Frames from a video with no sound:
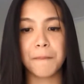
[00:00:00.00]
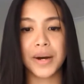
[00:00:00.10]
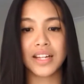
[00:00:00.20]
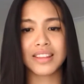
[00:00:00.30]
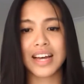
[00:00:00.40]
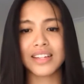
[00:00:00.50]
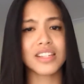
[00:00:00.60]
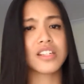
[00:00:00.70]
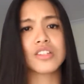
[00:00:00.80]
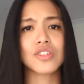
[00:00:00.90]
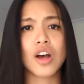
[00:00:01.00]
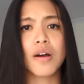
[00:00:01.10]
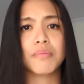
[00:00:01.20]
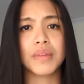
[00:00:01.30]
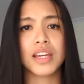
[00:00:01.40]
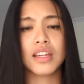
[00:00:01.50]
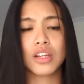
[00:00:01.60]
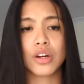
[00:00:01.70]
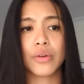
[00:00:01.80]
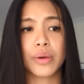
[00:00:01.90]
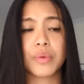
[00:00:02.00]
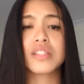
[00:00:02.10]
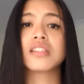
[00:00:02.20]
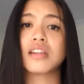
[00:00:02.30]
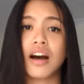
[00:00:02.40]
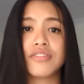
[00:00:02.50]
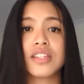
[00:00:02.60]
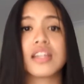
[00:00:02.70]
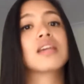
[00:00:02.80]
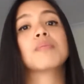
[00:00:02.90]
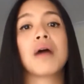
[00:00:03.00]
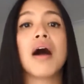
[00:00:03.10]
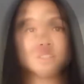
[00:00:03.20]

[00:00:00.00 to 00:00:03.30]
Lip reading: But that didn't stop me. You know, it was tough to keep up.